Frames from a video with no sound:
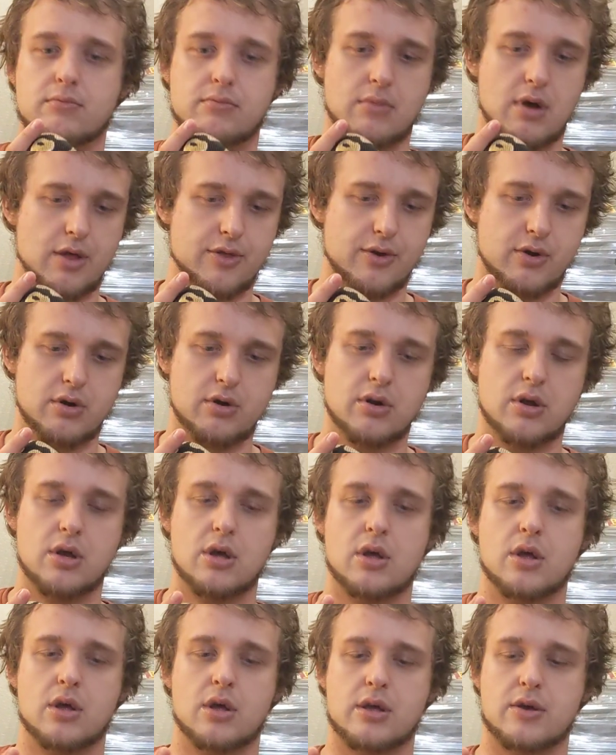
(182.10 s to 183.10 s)
Mother
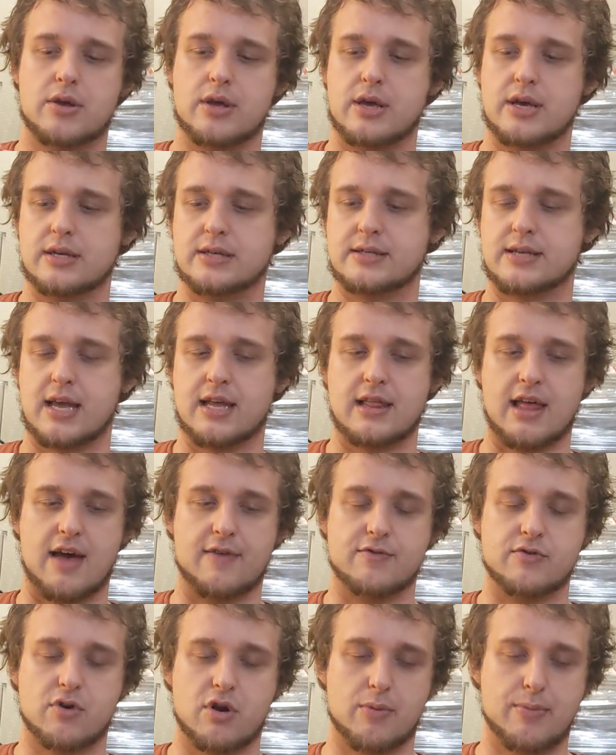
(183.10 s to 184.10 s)
is a
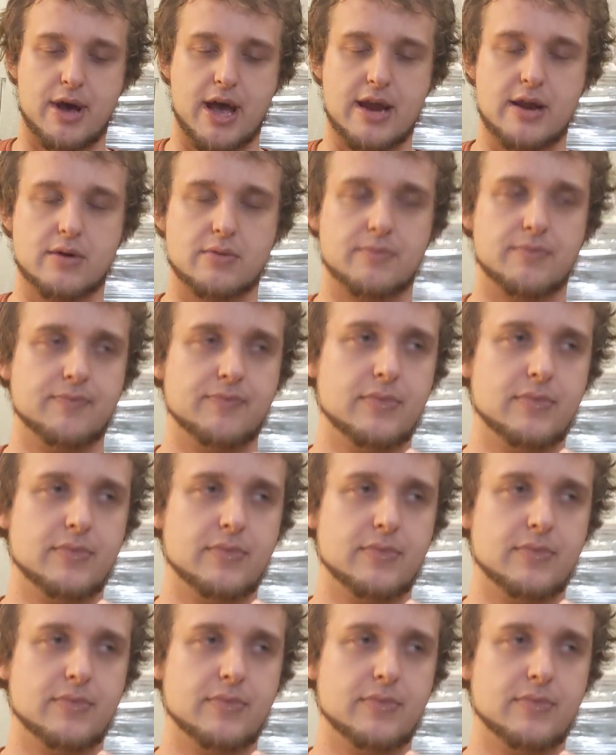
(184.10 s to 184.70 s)
lavender albino.